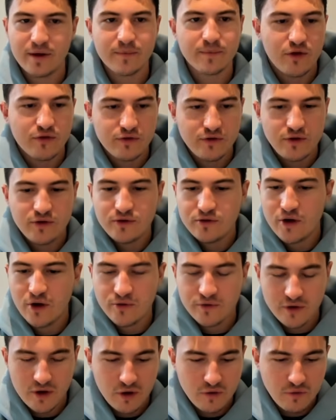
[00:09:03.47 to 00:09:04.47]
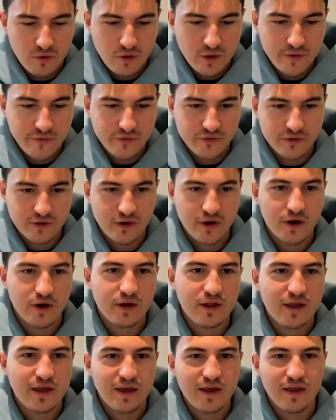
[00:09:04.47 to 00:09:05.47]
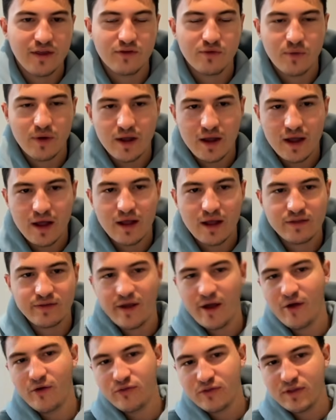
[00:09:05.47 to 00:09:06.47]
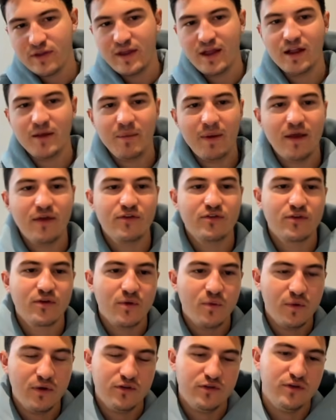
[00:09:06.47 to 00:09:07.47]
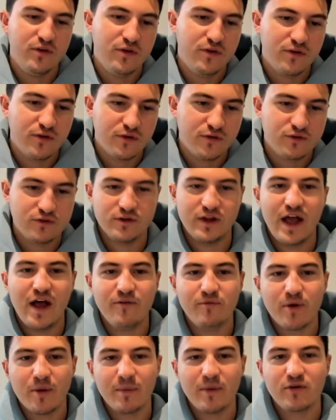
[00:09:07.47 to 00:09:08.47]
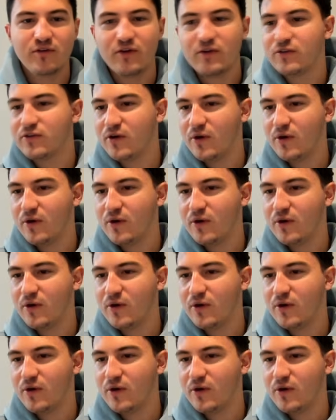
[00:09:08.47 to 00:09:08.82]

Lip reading: For those of you who don't know, role level security is what tells the database which users should have permission